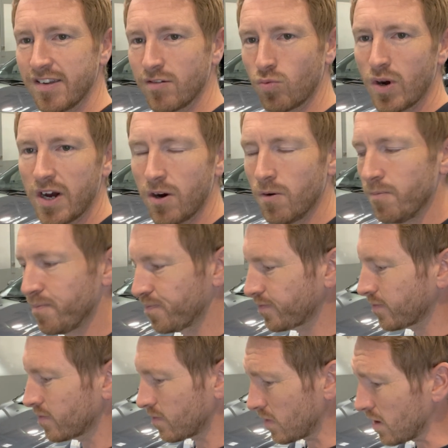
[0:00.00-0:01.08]
as well.
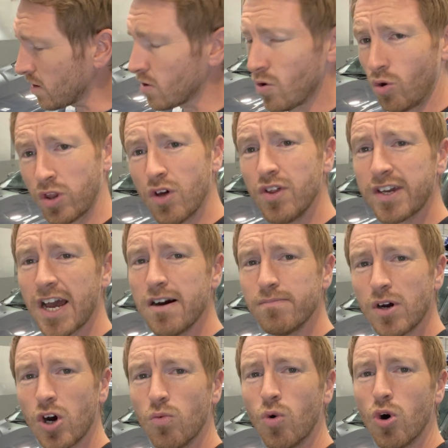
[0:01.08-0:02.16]
Although the cam
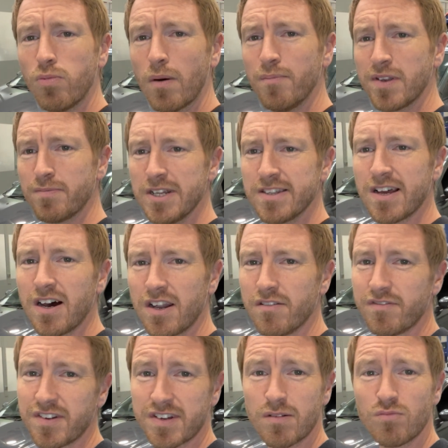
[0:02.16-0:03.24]
belt and water pump has been done,
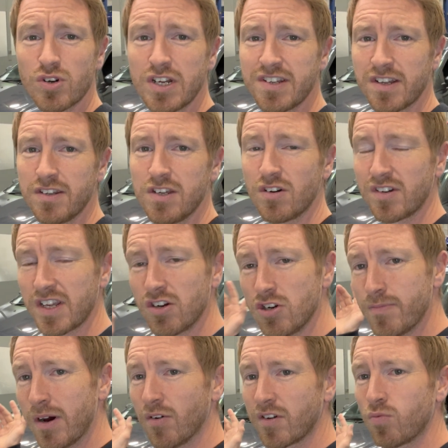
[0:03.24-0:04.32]
for some reason the auxiliary
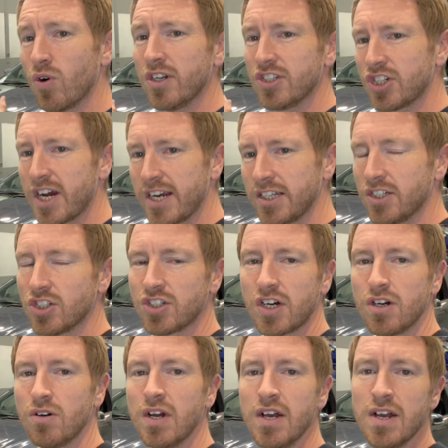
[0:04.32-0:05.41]
belts weren't changed,
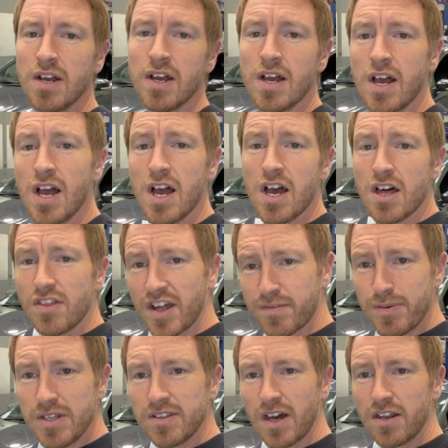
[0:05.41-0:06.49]
so that's
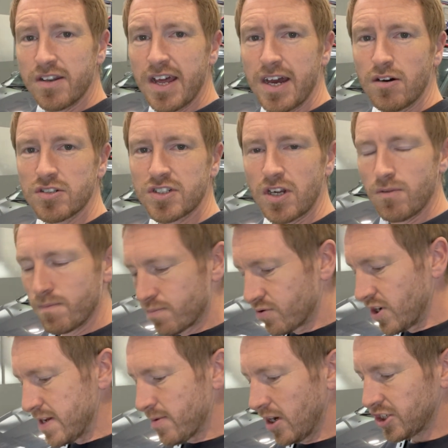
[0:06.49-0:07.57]
been done now. So
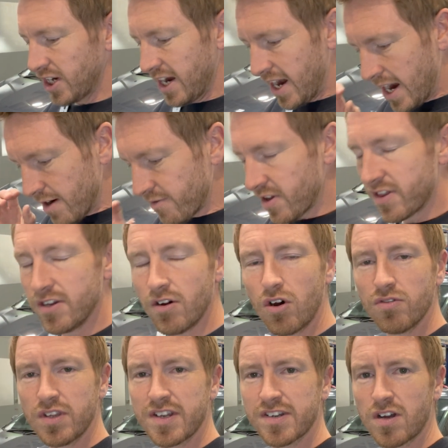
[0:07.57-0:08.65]
pretty much everything
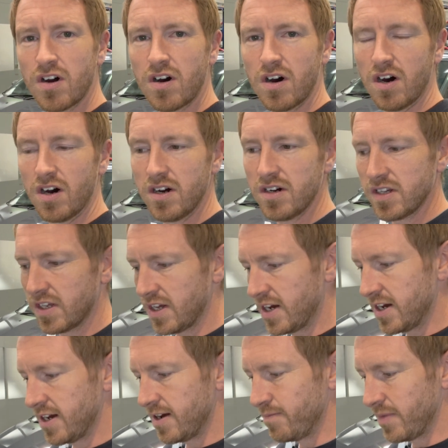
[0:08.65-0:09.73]
on this car,
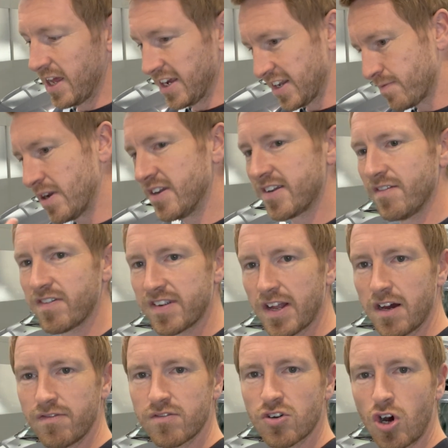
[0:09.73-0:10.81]
expensive
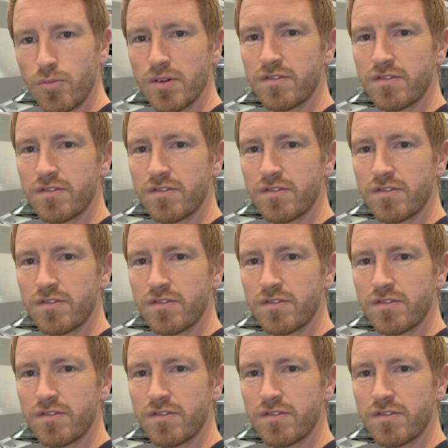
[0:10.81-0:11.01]
stuff, common